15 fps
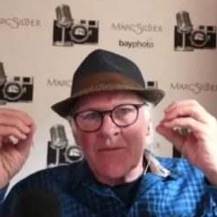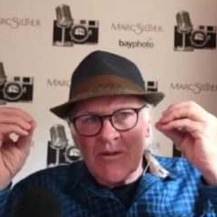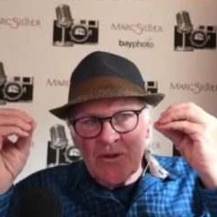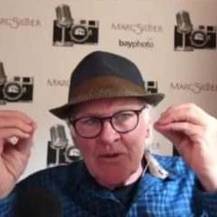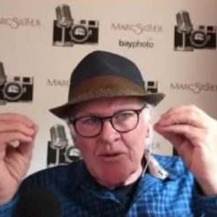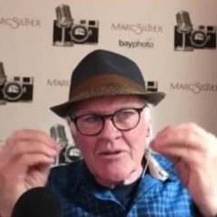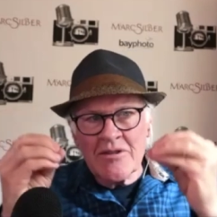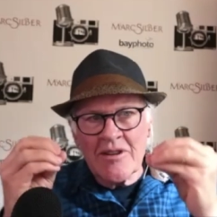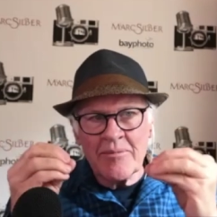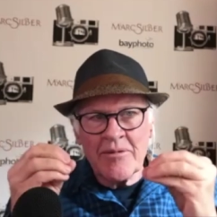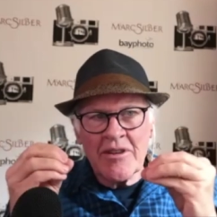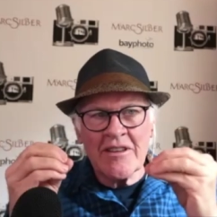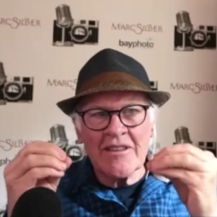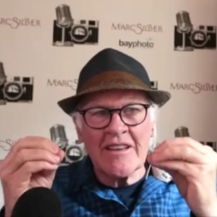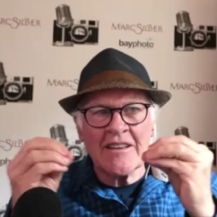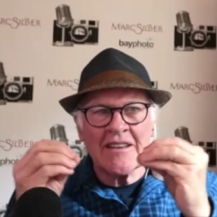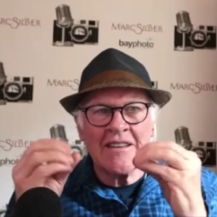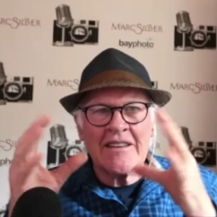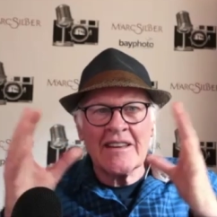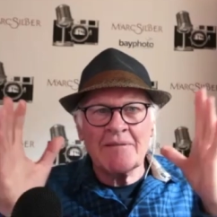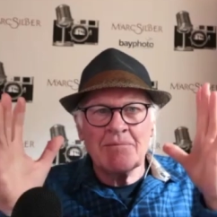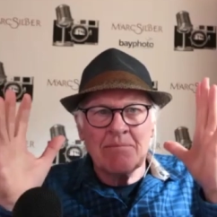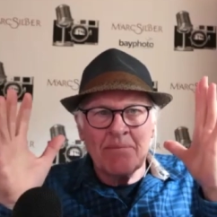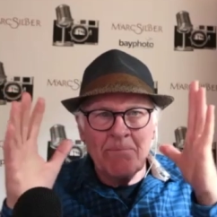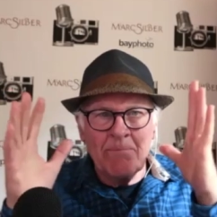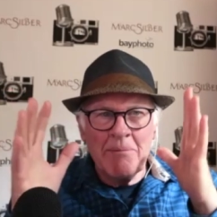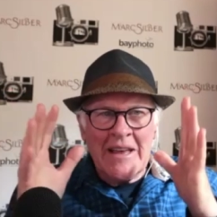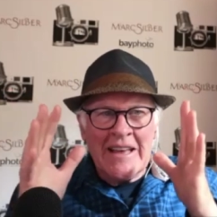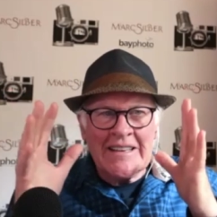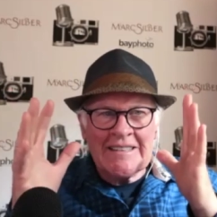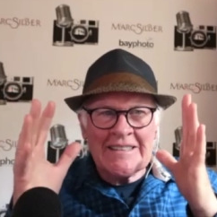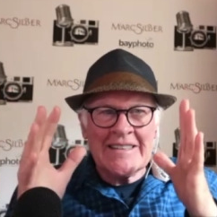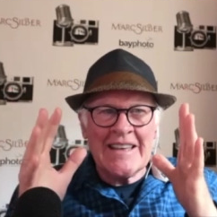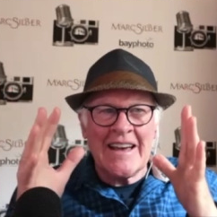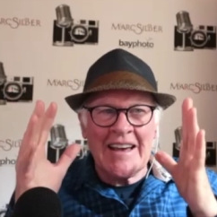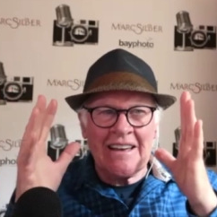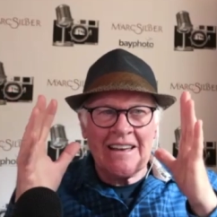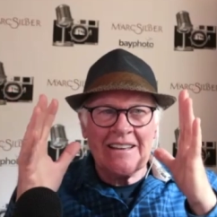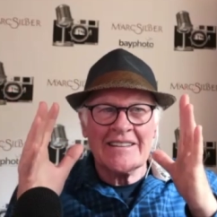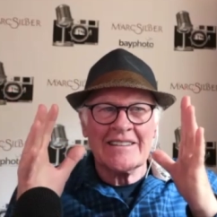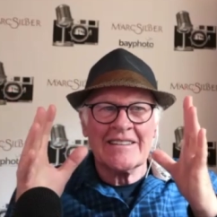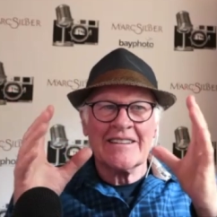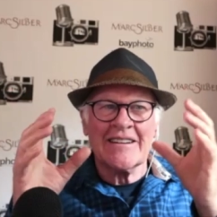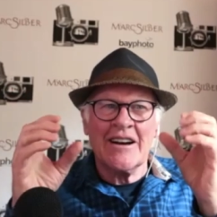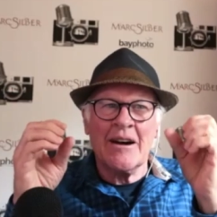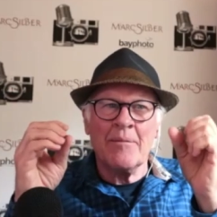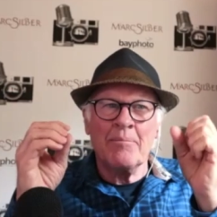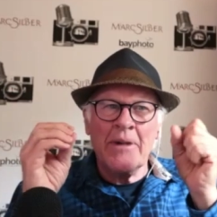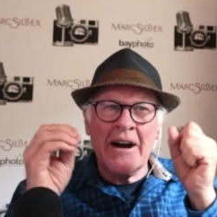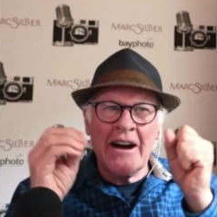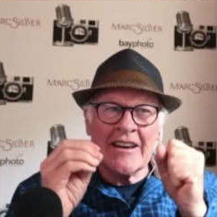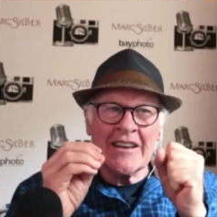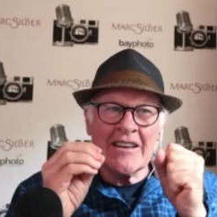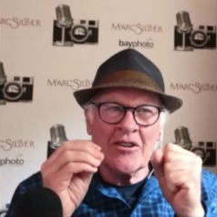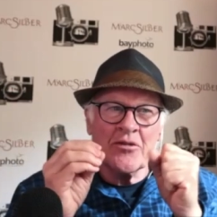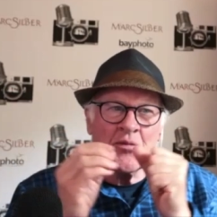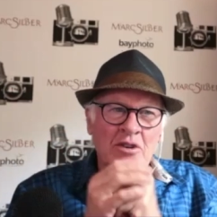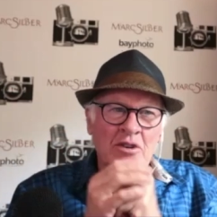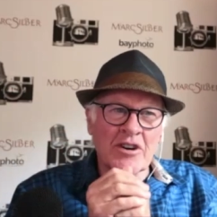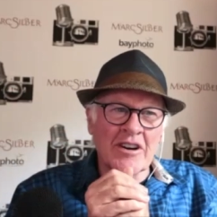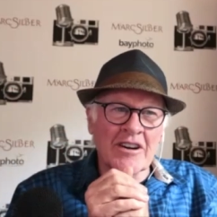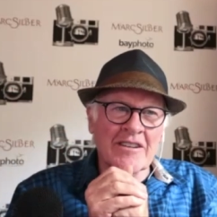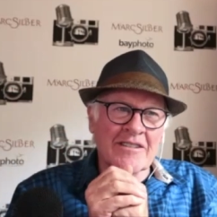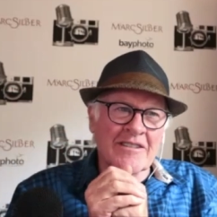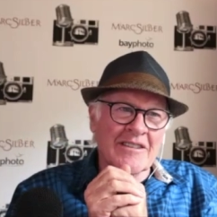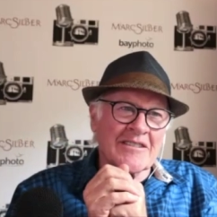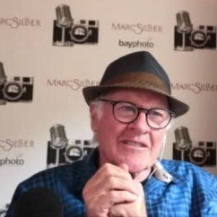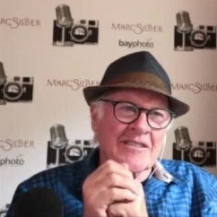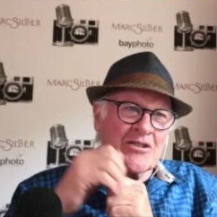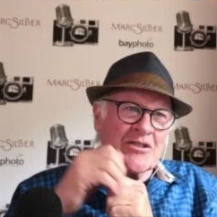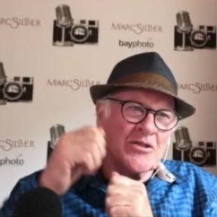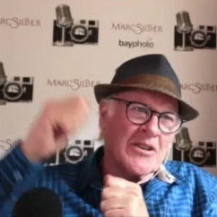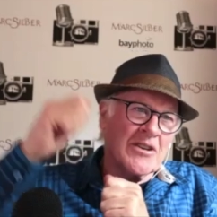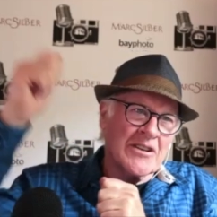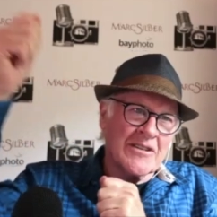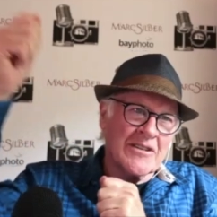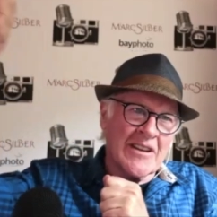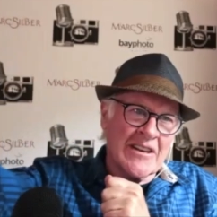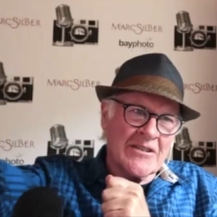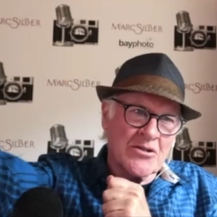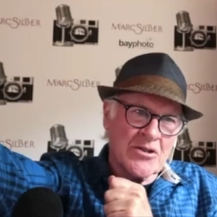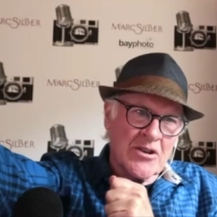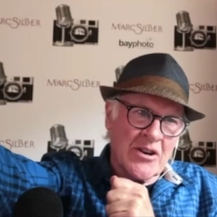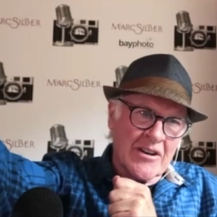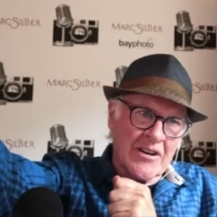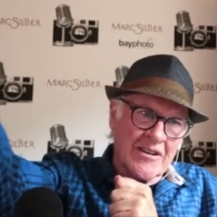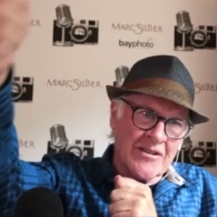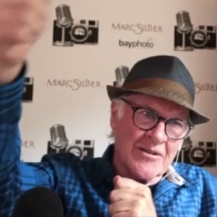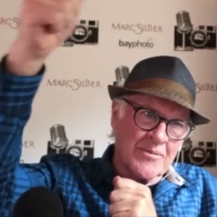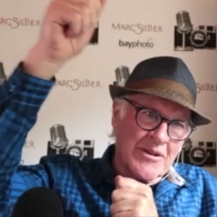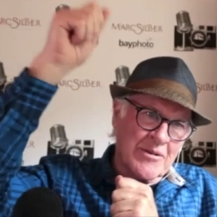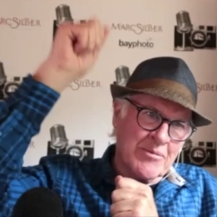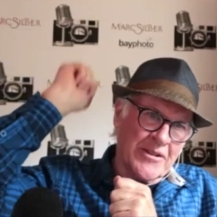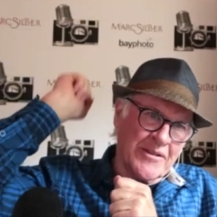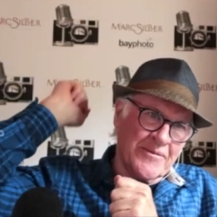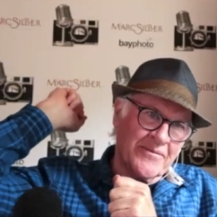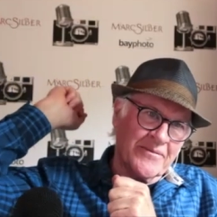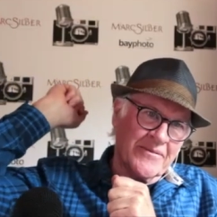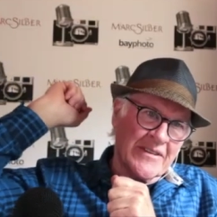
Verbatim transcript: Do something that that makes that a body of work that you can then show to other people.